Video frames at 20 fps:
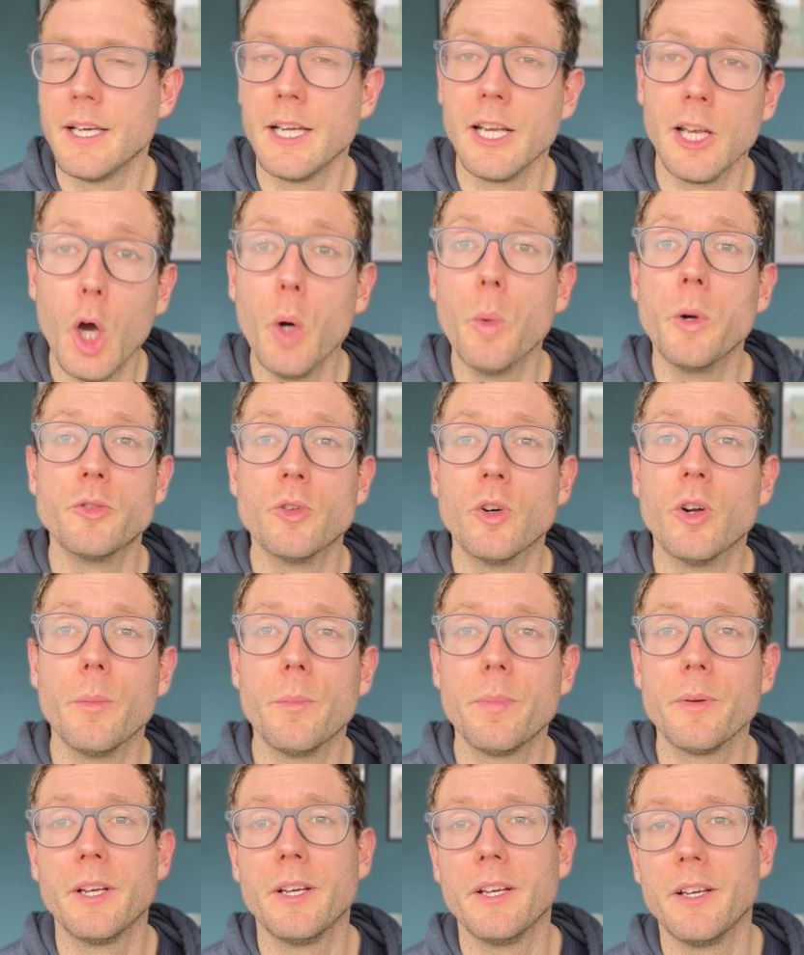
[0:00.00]
a lower
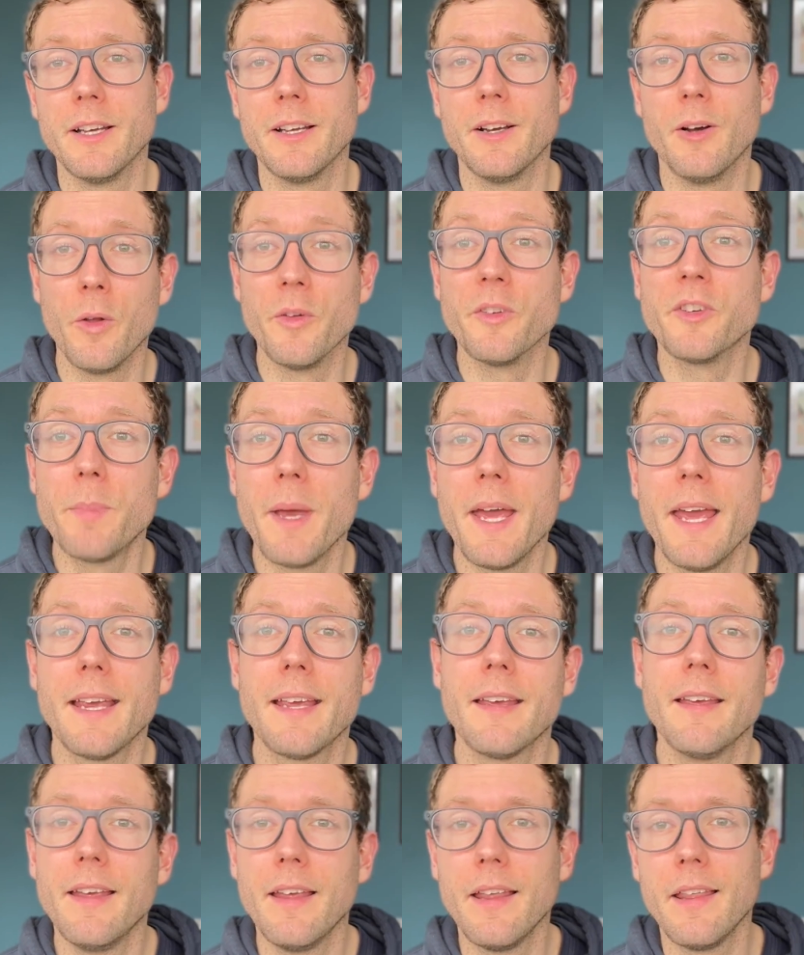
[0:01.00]
drop uh, on
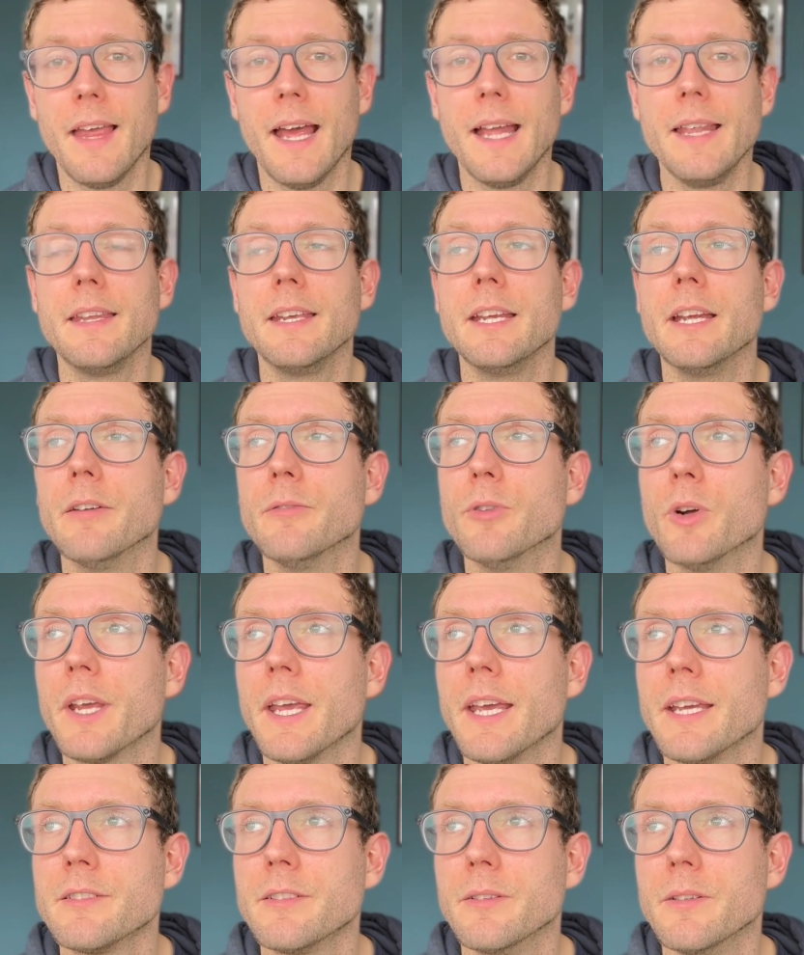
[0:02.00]
spec than the uh,
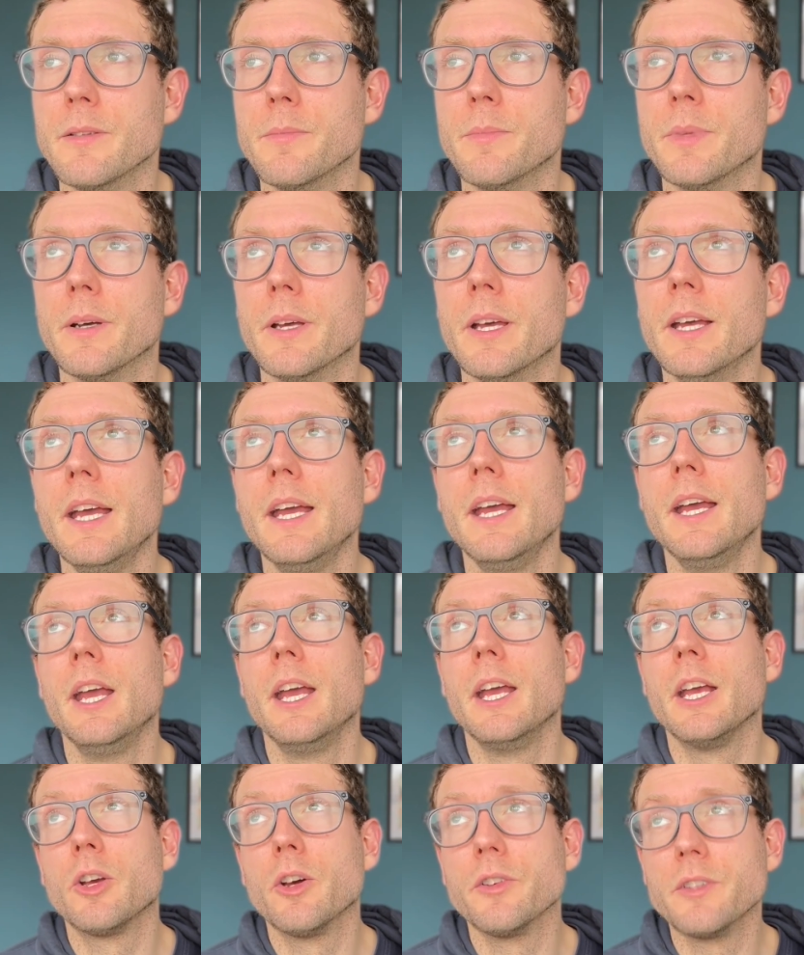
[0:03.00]
Rocket X2, but
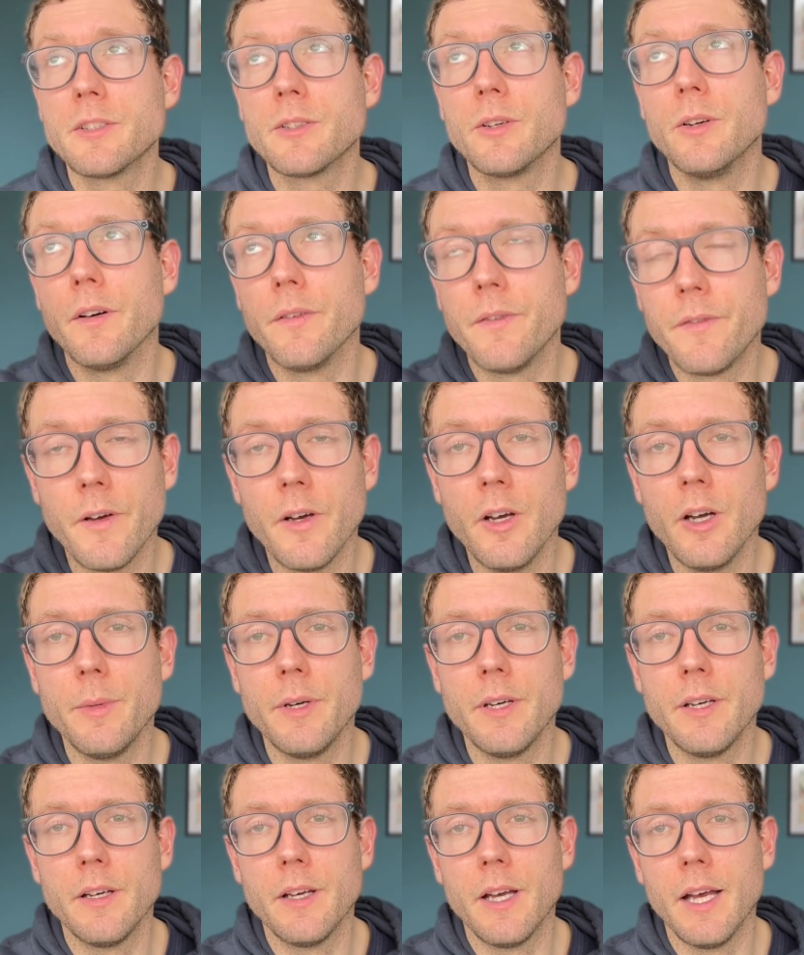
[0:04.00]
because it's got a
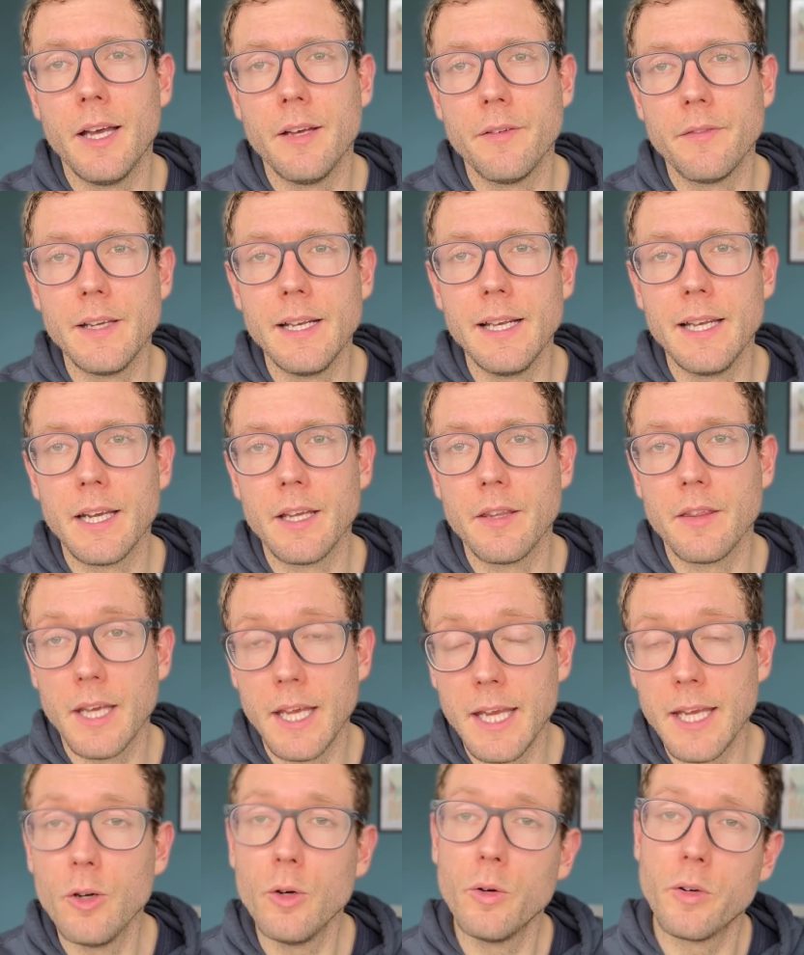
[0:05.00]
firmer uh, feeling at the
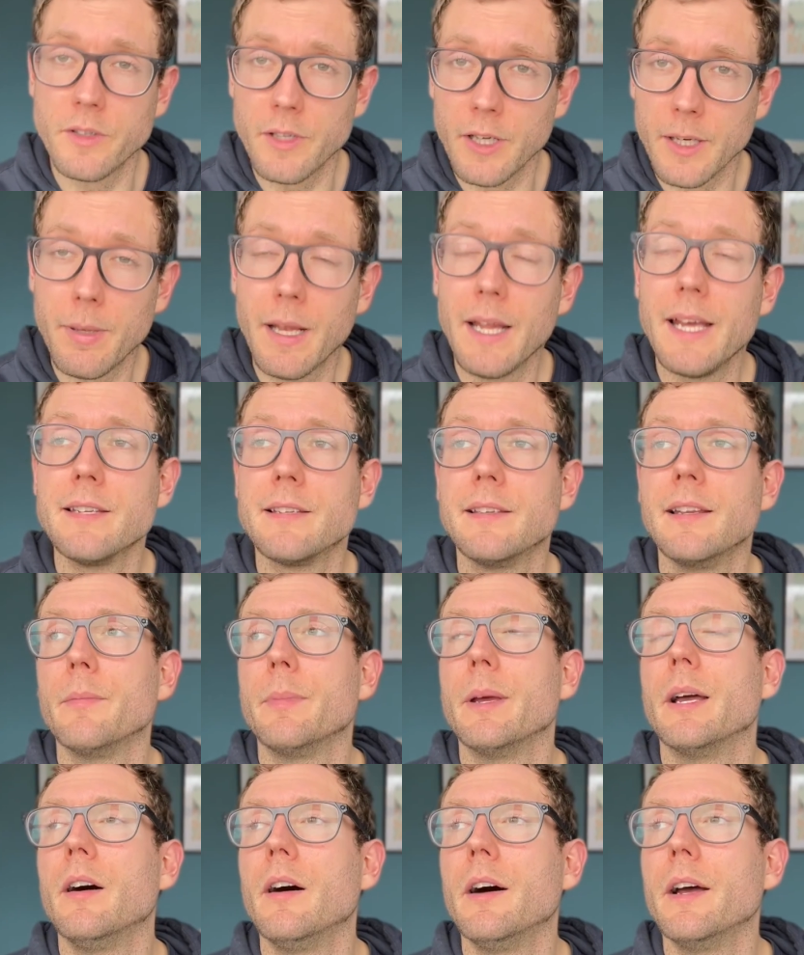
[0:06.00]
heel because the plate's a little
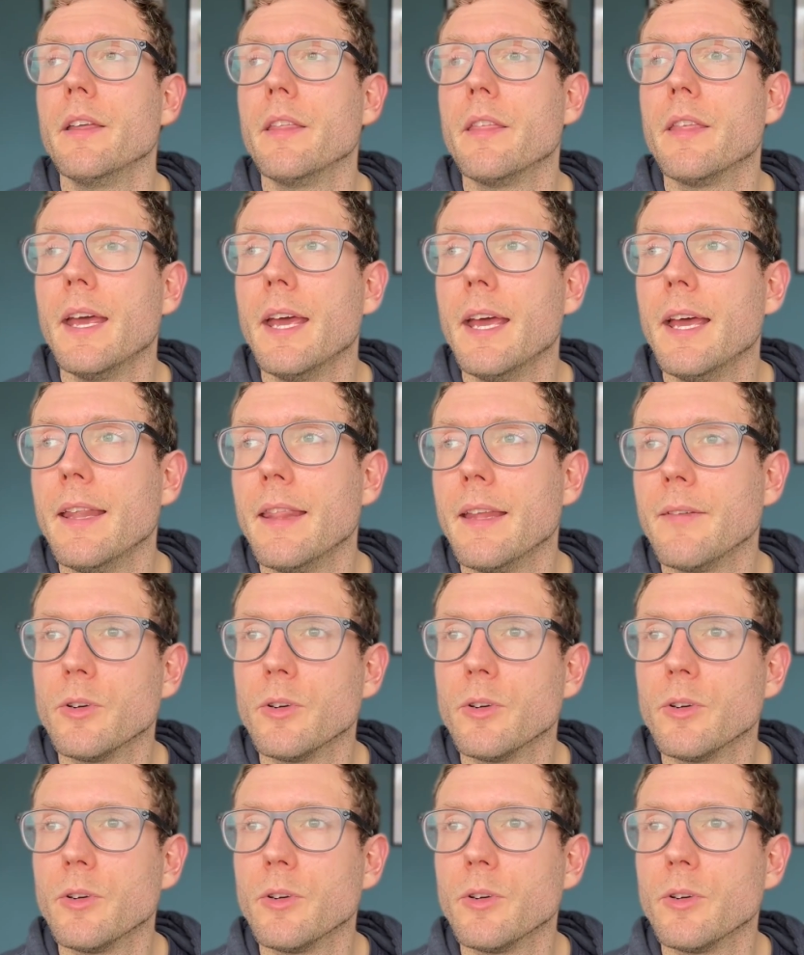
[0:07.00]
bit higher there. They've